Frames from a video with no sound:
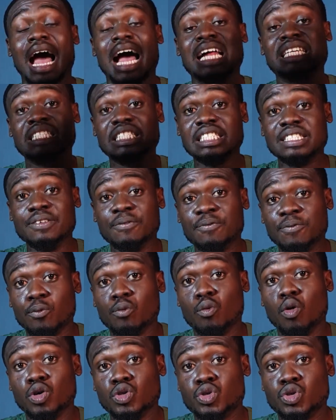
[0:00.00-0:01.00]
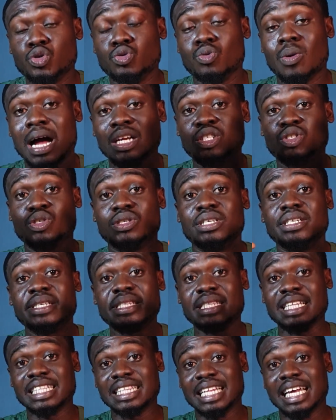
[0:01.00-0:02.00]
achieve what you actually
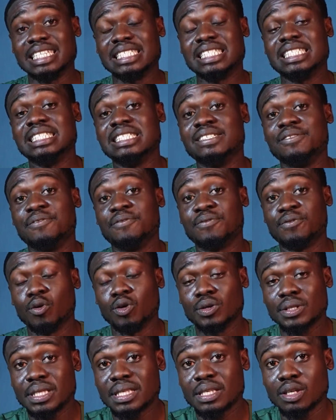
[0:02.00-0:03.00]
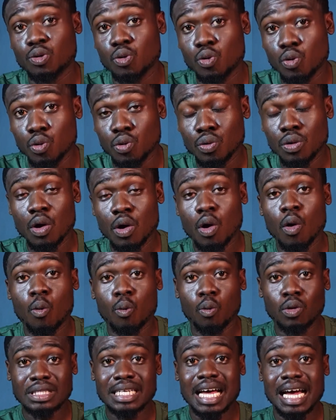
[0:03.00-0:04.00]
stated in the first goal?
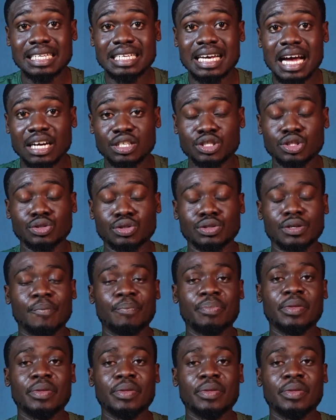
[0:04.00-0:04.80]
What are the actions?